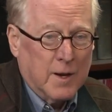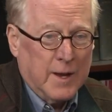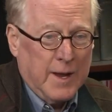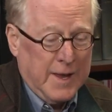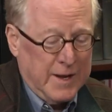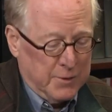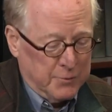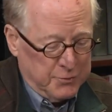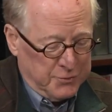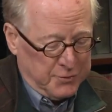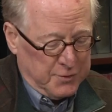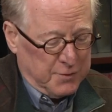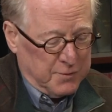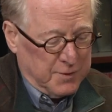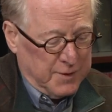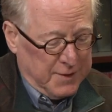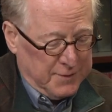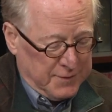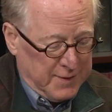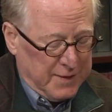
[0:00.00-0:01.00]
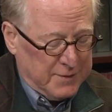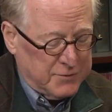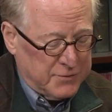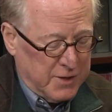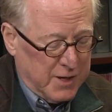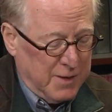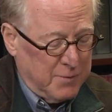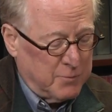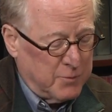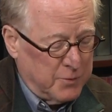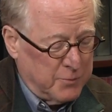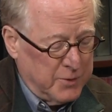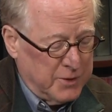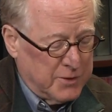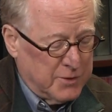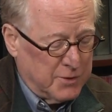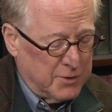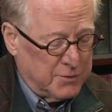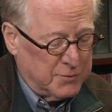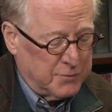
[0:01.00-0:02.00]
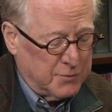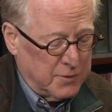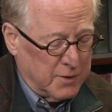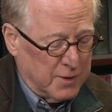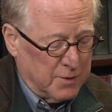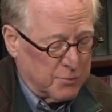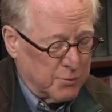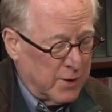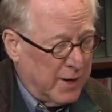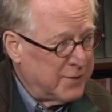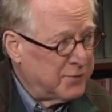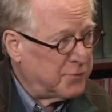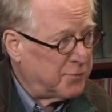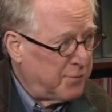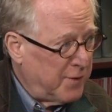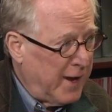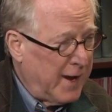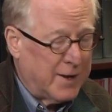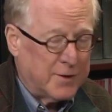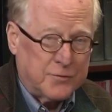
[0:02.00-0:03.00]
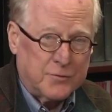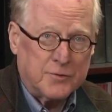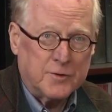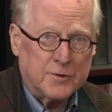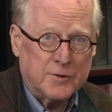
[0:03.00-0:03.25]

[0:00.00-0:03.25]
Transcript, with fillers: And it was a, at that time what we called a rice fast,